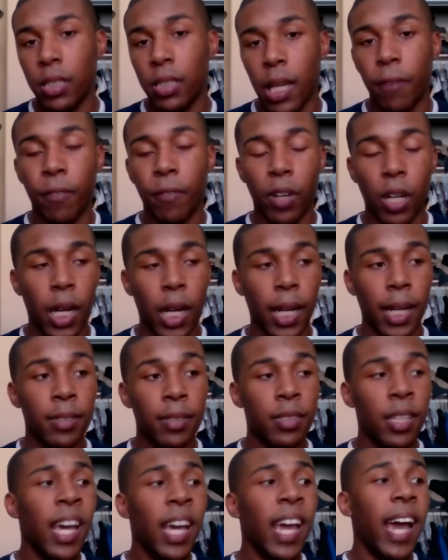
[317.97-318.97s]
the Denver
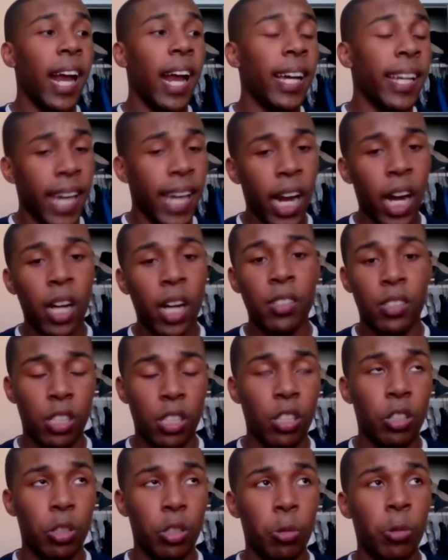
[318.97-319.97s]
Nuggets? And I
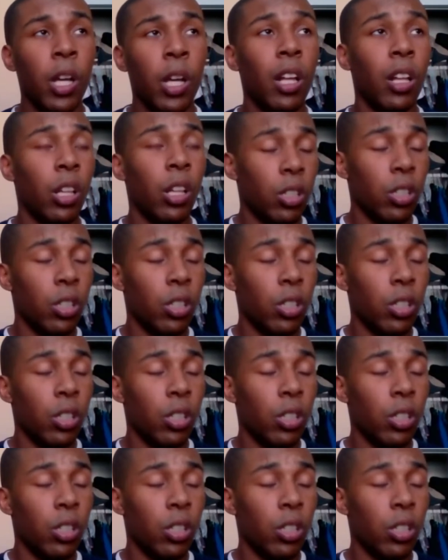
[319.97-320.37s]
guarantee you,